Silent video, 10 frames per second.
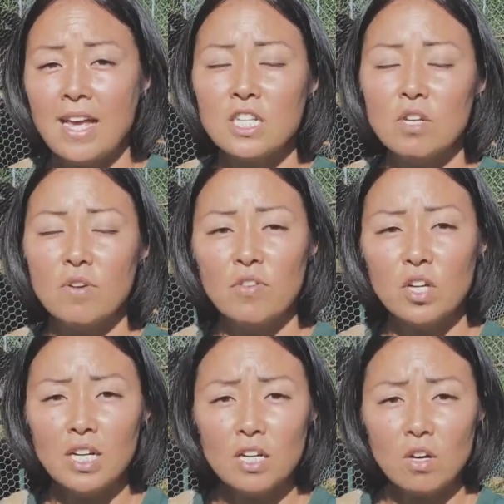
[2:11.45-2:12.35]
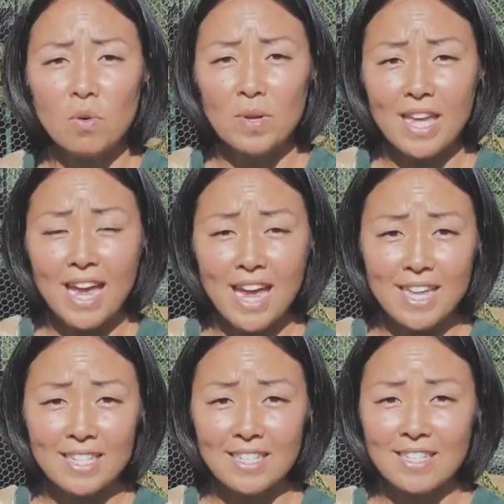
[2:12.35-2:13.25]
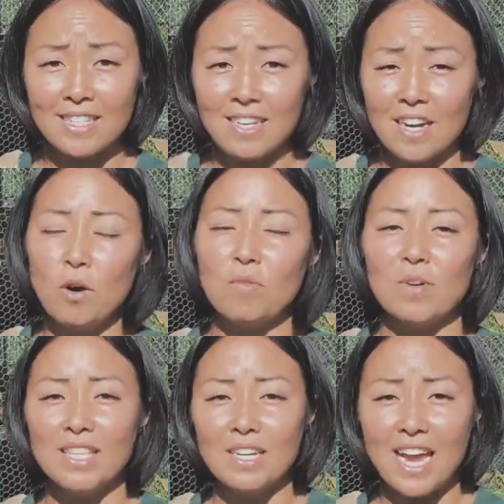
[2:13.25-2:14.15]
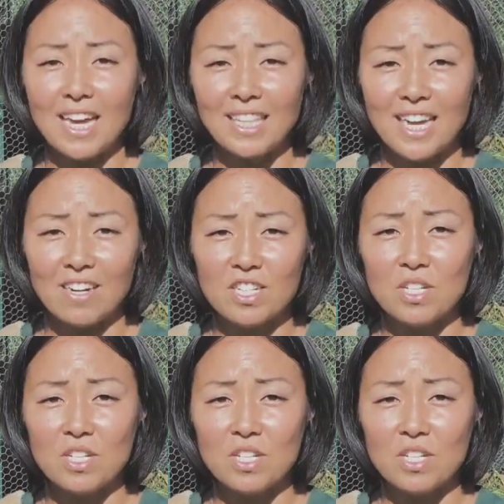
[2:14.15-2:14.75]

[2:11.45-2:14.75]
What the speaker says: So if you're going to go with hens, or with the egg layers,